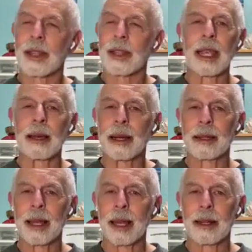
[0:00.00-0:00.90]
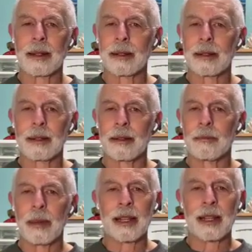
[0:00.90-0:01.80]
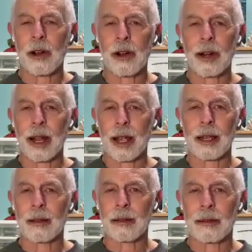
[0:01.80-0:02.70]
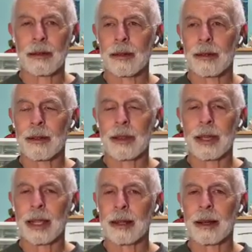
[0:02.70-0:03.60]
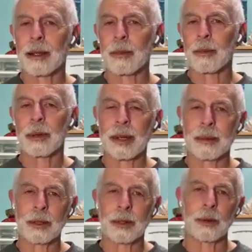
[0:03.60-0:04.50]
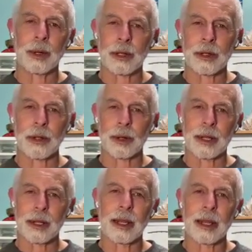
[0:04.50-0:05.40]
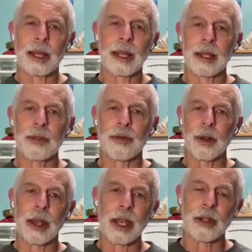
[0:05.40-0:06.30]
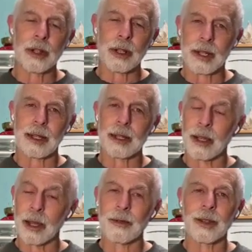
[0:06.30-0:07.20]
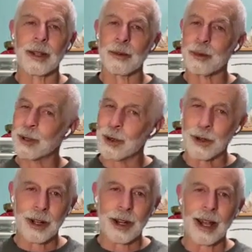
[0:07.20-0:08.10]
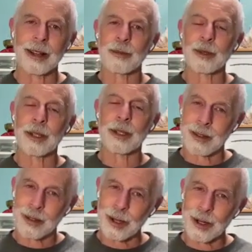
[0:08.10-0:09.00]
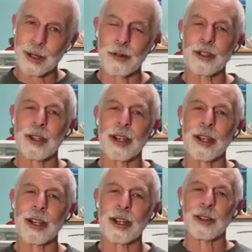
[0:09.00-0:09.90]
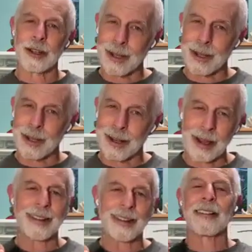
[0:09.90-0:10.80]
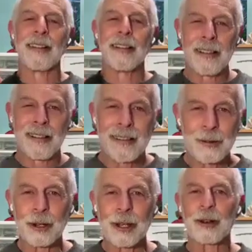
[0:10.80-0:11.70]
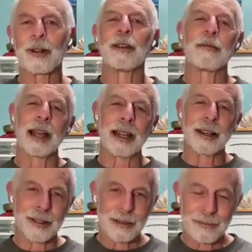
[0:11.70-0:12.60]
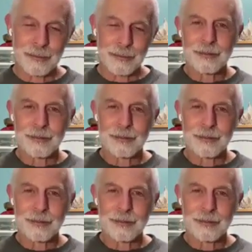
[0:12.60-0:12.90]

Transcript: just thinking about that made his heart ache, thinking that he wouldn't be able to do what he's doing, his vocation that he loved and he was so good at. And he was getting such appreciation and he was getting paid and doing it all year round.